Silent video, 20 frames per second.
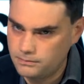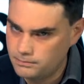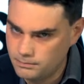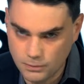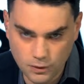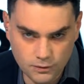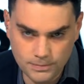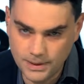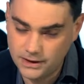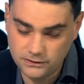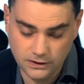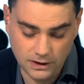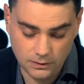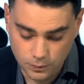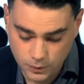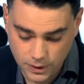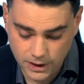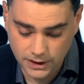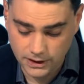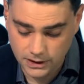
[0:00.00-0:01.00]
Movement is a
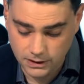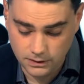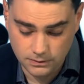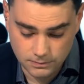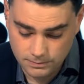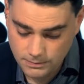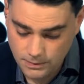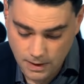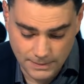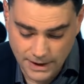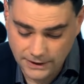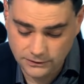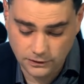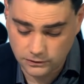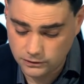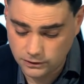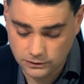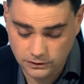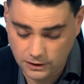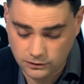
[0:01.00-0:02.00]
really
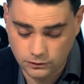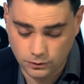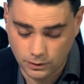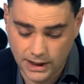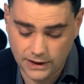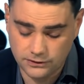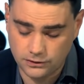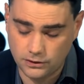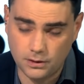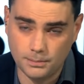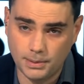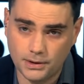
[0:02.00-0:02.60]
amazing success story, actually.